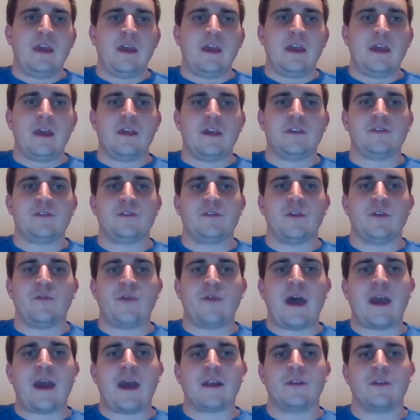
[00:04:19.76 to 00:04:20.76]
is the
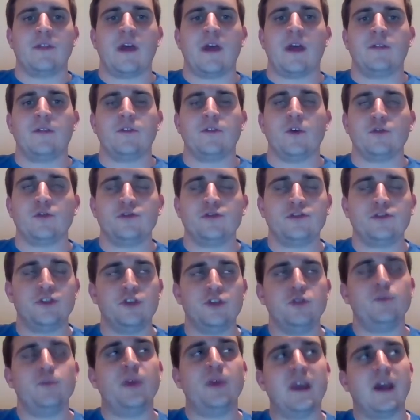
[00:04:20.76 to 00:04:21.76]
fact that those
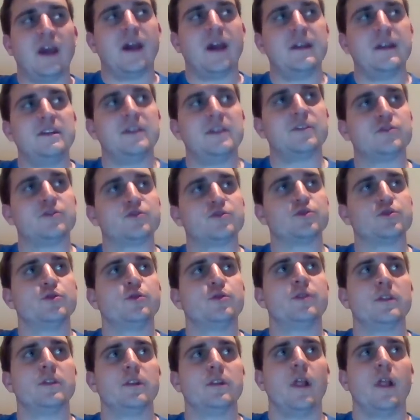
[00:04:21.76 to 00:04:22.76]
two big ideas,
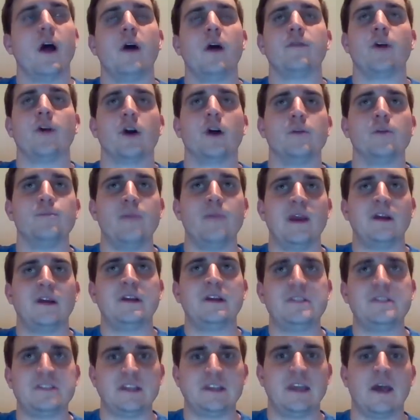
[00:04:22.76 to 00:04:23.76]
truth and love, are
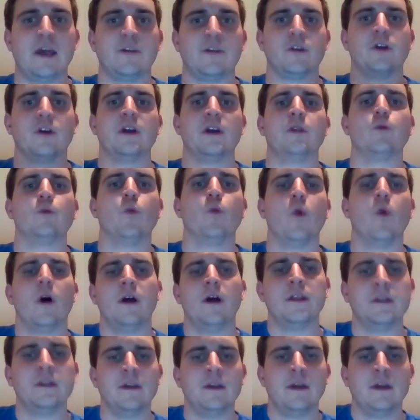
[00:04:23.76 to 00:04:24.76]
married together in
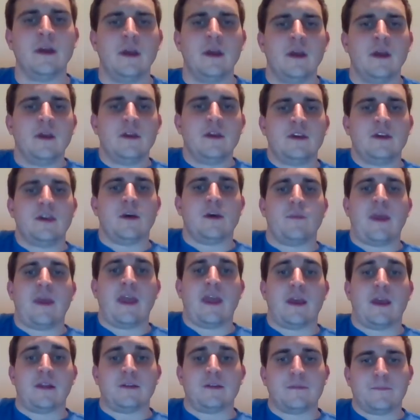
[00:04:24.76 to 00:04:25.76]
one
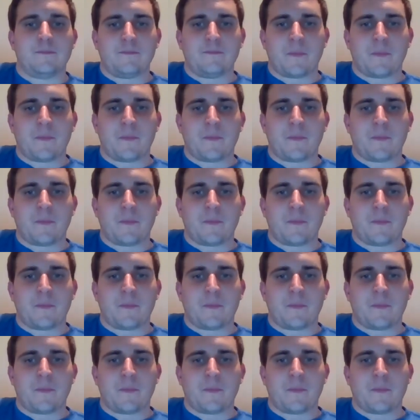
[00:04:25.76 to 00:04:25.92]
command.